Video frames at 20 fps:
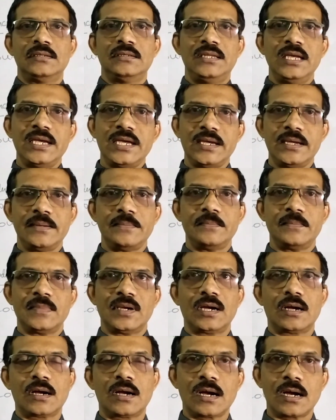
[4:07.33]
they
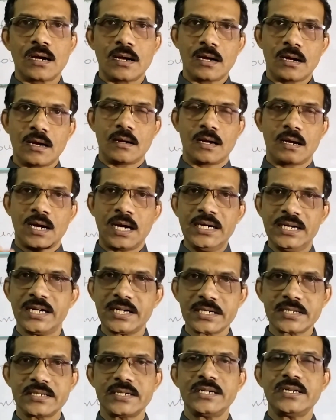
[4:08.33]

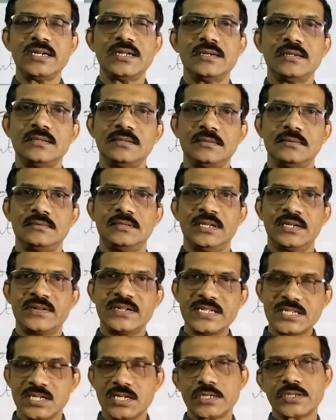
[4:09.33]
conducted the
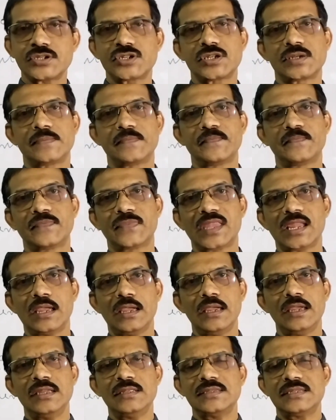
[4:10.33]
research
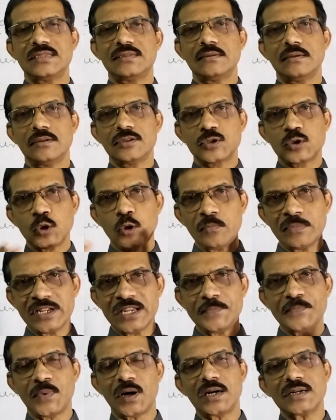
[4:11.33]
in so many
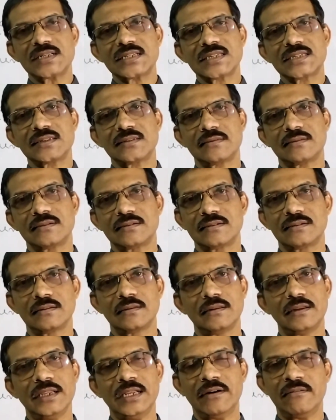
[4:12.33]
parts
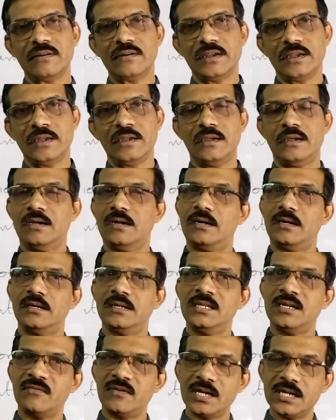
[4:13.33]
in
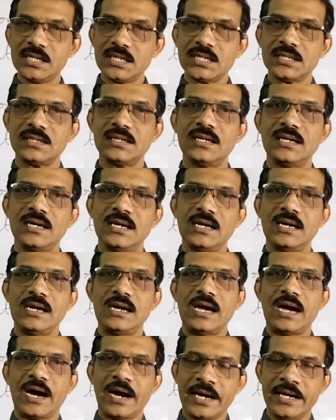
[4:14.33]
the world,
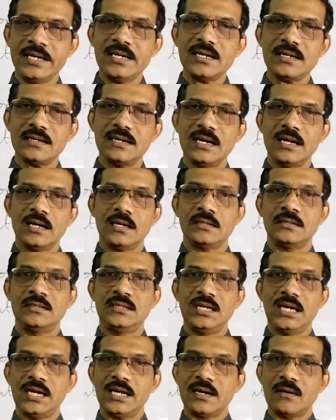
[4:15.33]
and
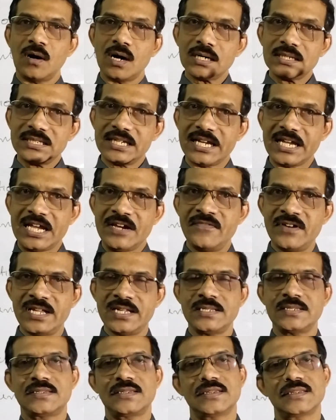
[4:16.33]
they got the
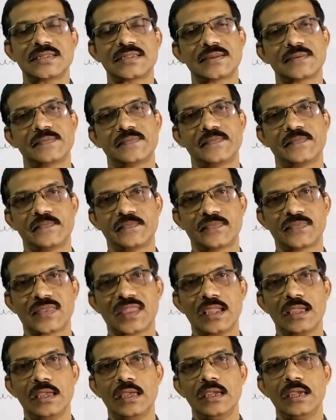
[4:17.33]
evidences
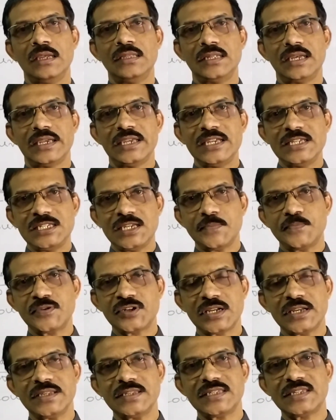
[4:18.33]
in the
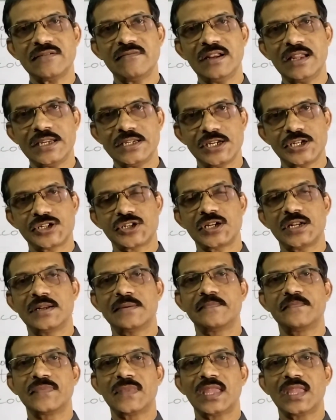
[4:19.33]
Egyptian civilization,